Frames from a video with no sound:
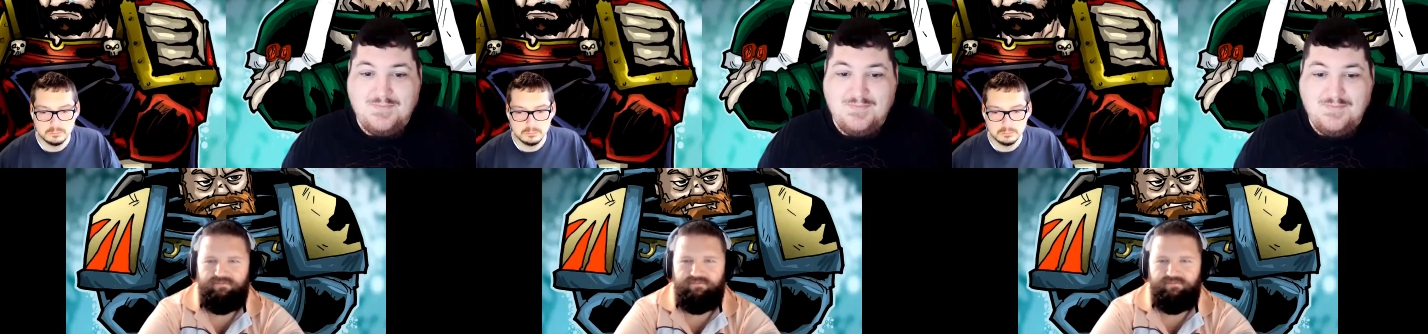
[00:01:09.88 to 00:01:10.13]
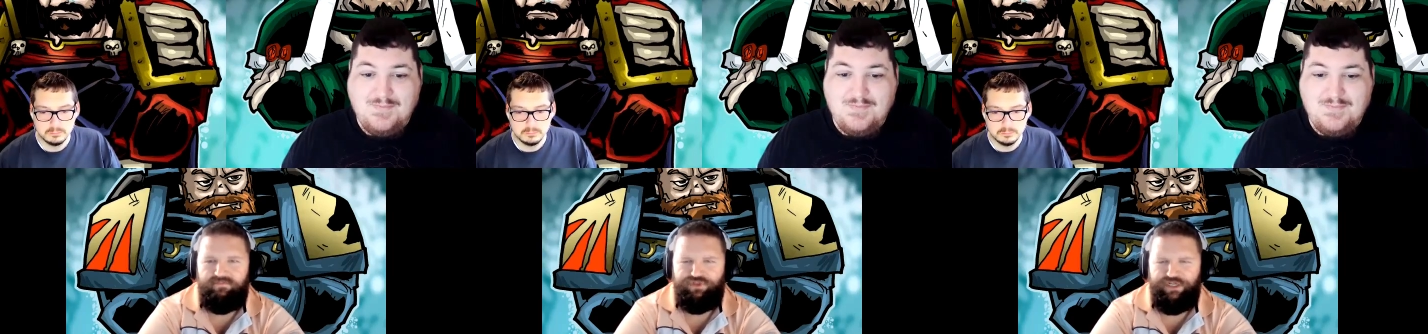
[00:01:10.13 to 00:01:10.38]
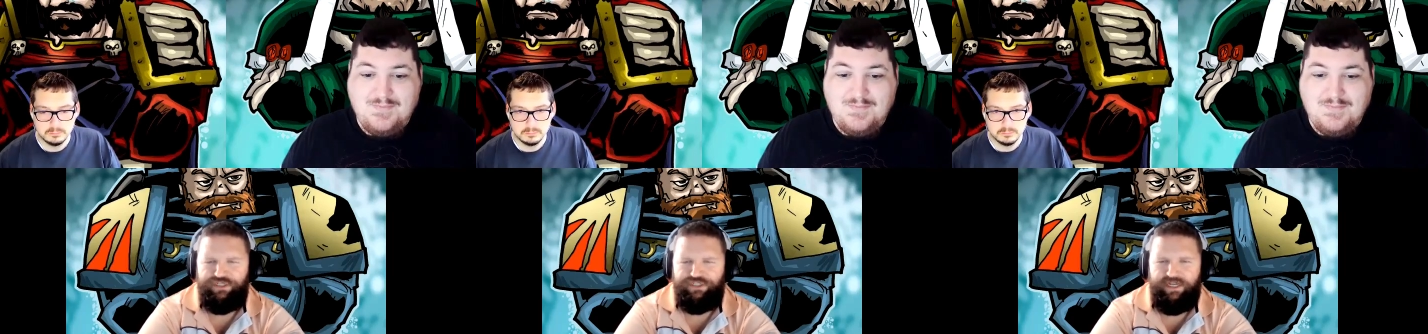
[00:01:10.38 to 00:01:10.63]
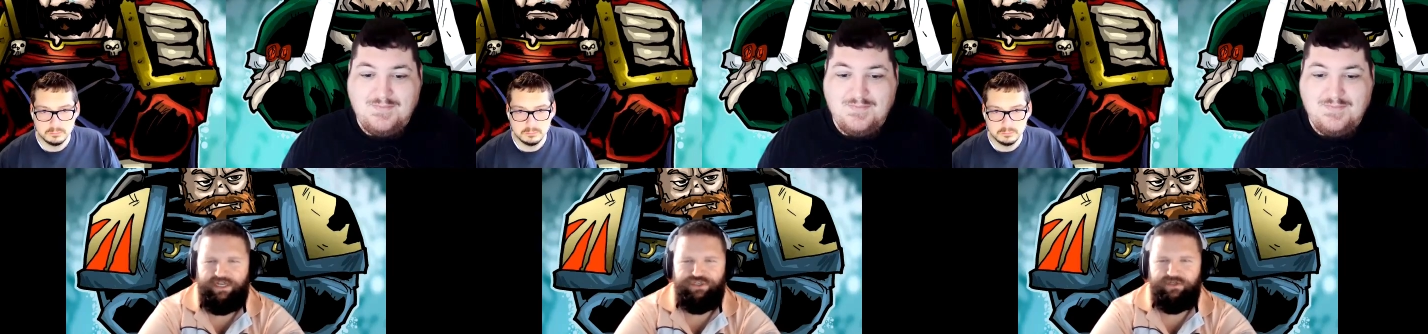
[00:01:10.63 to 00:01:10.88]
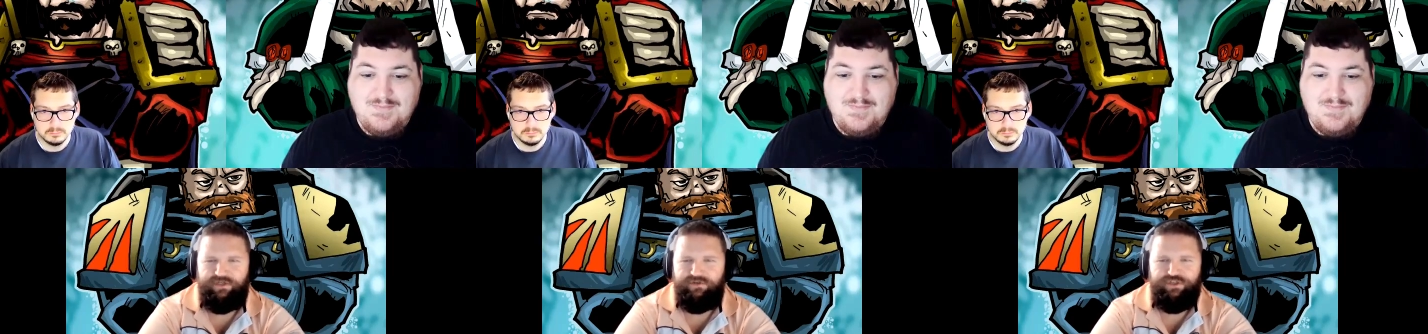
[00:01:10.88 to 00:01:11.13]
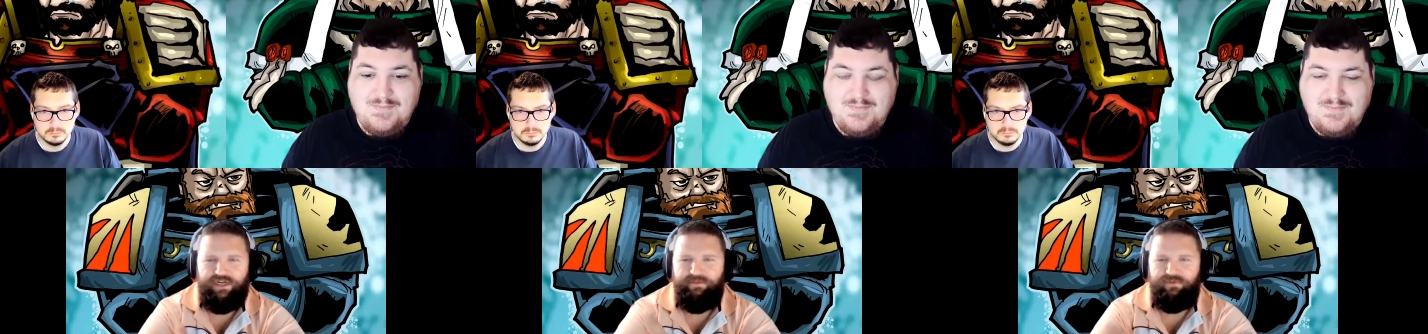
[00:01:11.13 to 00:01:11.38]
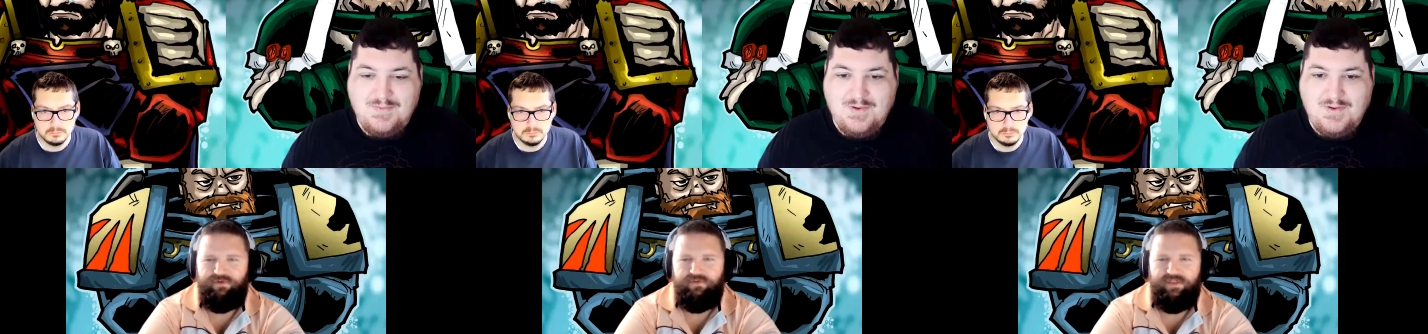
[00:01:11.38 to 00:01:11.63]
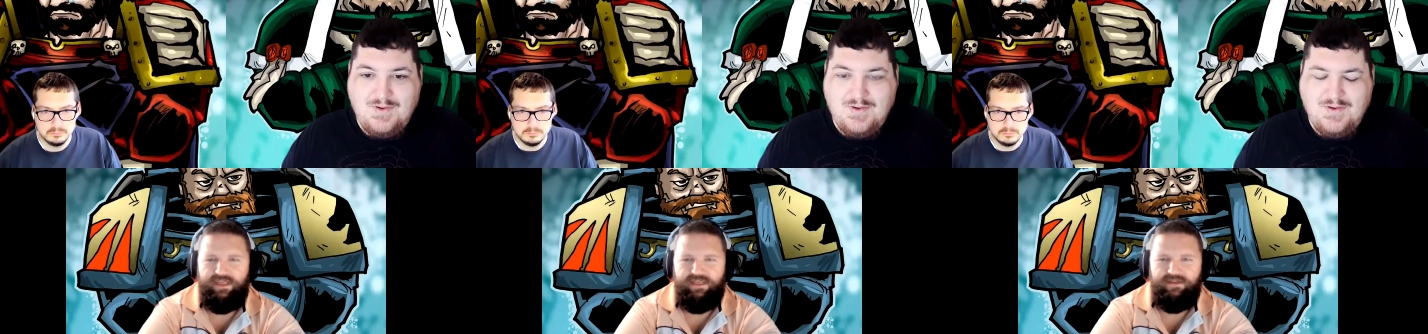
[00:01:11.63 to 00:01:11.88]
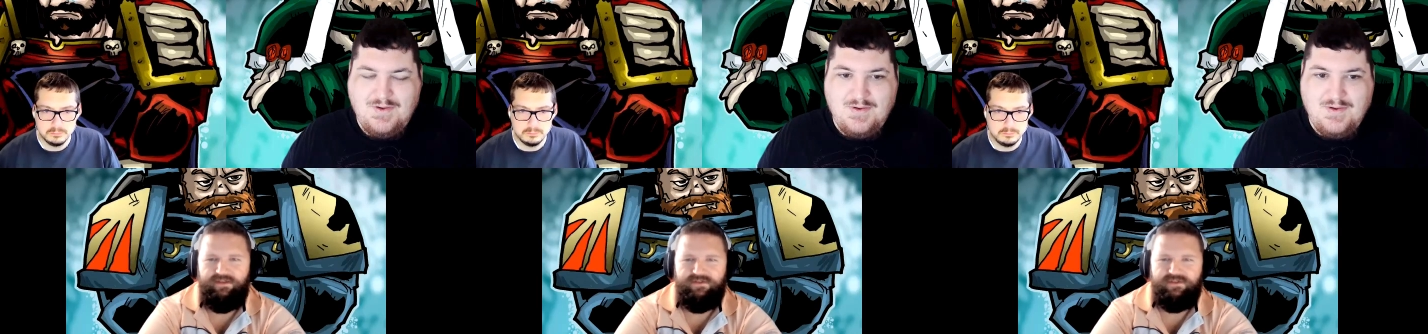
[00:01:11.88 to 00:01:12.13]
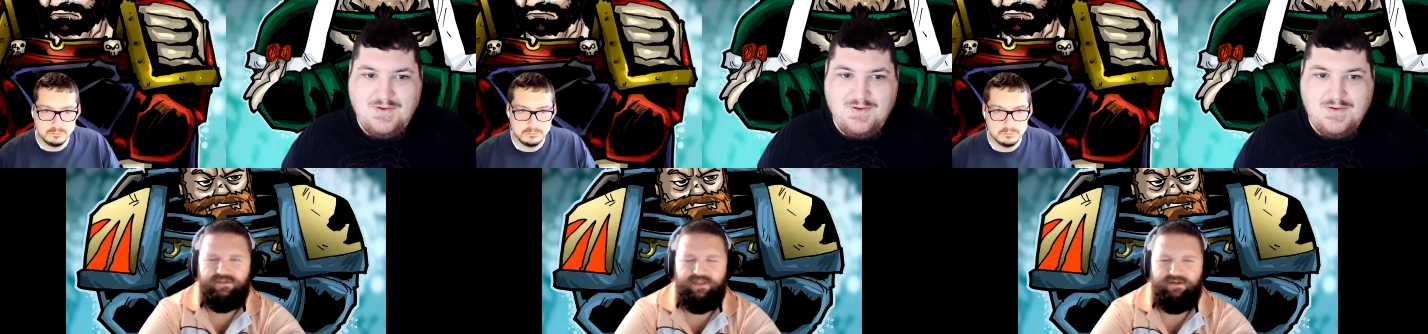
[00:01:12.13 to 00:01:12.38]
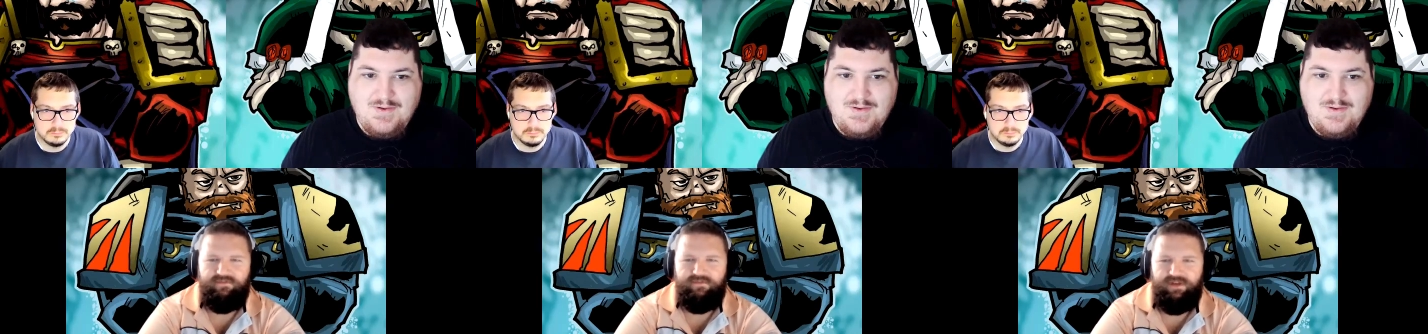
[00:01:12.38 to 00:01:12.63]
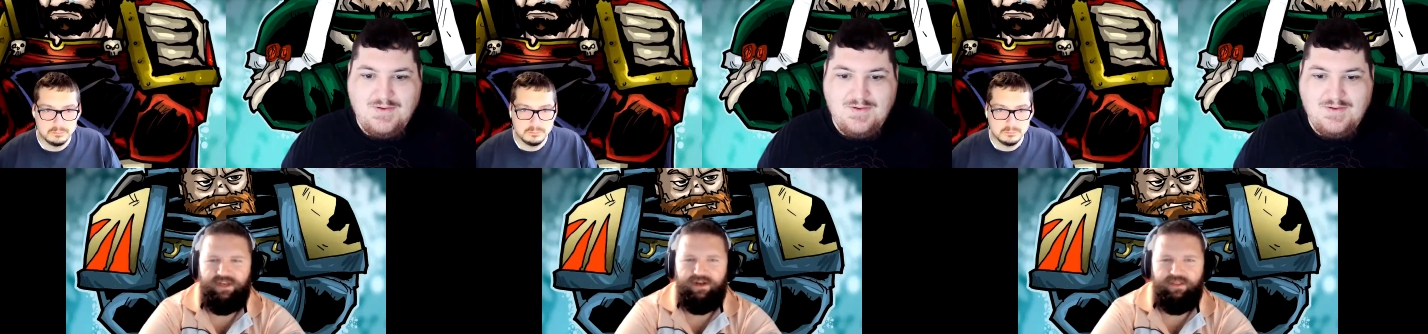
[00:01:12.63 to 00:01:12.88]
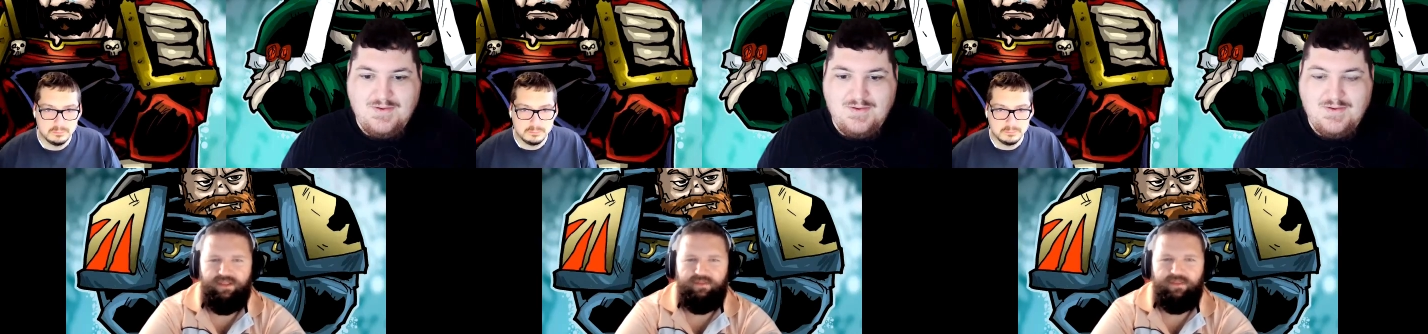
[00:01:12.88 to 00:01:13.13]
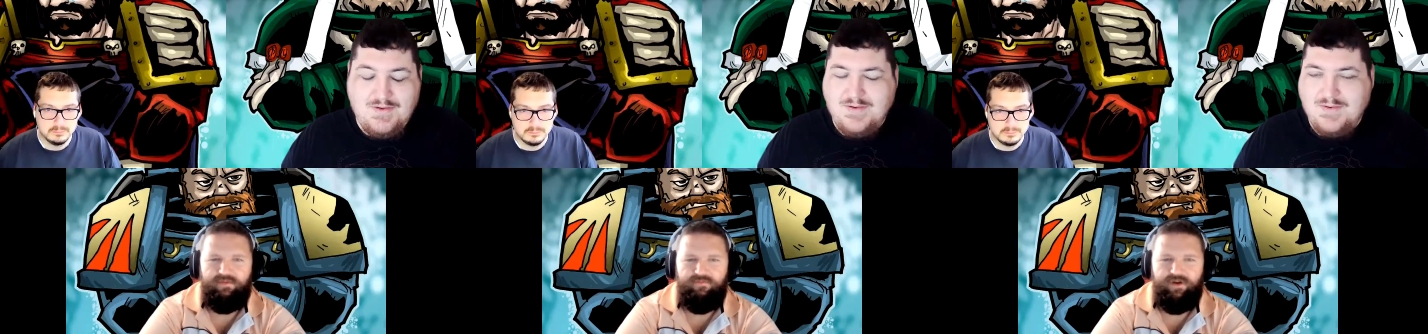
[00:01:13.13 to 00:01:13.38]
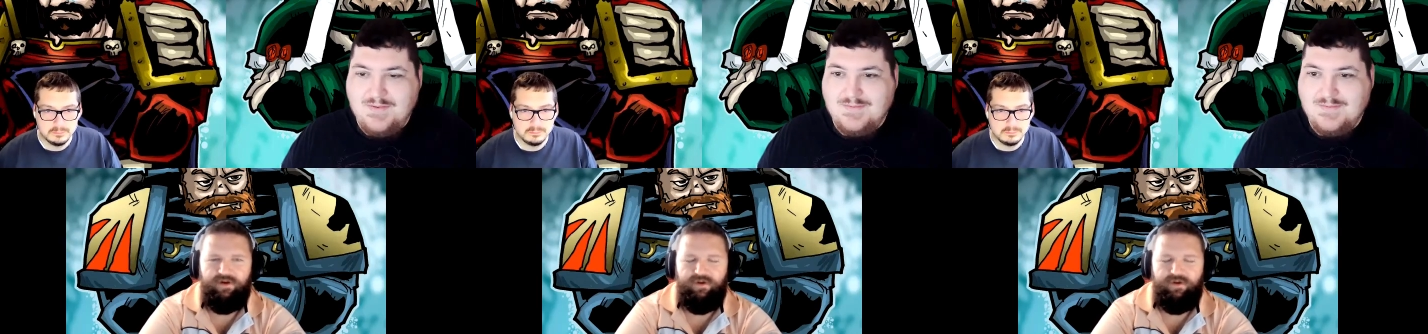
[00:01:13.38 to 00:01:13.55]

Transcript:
Speaker 1: gestation chamber things that, you know, they're very,